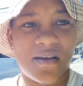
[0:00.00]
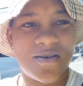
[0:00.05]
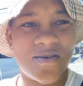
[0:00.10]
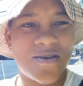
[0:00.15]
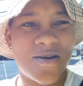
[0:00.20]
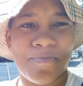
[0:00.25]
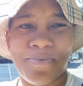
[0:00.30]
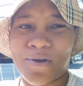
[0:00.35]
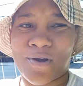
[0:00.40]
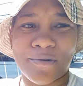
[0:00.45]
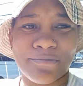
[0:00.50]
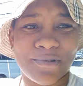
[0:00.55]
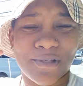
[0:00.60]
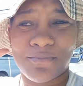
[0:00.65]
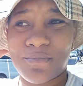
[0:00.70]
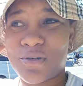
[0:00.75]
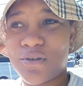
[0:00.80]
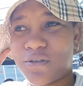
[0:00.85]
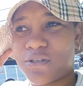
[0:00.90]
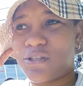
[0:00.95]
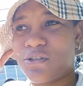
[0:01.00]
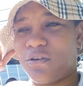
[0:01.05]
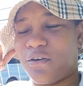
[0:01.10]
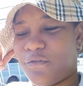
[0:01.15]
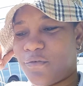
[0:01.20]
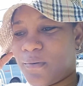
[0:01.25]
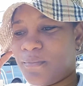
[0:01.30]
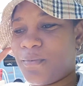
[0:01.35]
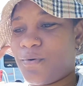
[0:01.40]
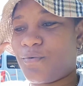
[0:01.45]
Go pick up some little stuff
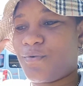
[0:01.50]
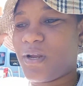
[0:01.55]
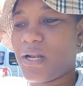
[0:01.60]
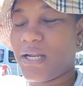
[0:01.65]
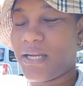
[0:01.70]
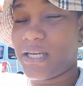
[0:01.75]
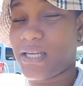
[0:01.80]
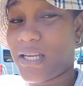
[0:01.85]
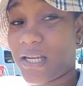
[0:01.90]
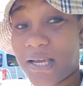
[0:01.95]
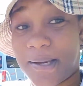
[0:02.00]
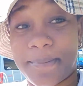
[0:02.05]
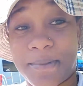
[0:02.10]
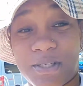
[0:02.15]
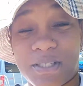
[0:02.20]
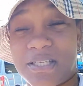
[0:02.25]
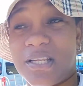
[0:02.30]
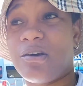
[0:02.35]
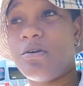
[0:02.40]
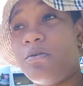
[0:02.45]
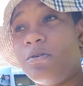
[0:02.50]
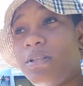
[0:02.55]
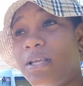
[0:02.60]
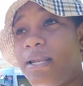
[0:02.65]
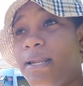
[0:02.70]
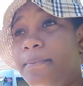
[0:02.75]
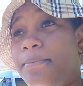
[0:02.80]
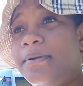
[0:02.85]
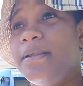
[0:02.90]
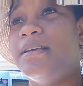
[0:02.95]
for I really need it. Cause I just like out of
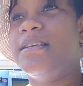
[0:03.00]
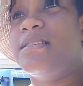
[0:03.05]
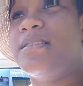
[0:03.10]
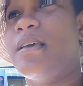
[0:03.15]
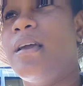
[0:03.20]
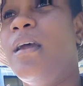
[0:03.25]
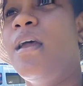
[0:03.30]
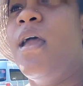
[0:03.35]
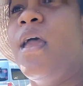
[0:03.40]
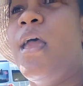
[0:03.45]
that place there.